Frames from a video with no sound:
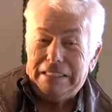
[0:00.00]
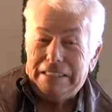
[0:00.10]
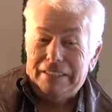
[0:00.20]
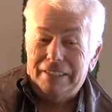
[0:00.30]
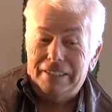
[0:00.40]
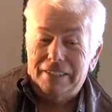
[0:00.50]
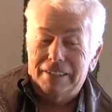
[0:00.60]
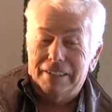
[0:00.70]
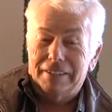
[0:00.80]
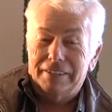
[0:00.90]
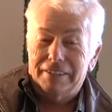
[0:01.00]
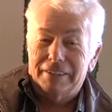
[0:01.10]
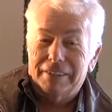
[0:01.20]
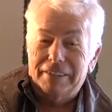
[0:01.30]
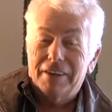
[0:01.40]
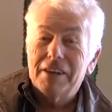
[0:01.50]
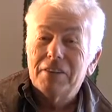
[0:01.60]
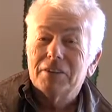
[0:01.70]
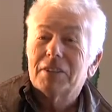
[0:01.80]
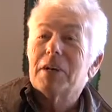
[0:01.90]
I, uh, I decided
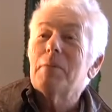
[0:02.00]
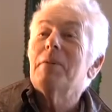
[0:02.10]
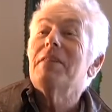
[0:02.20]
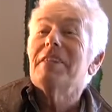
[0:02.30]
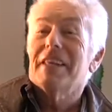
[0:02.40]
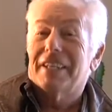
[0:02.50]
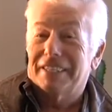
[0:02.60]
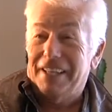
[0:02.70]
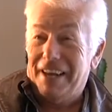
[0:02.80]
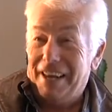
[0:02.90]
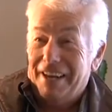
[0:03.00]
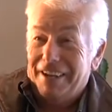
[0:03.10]
not to come in the next day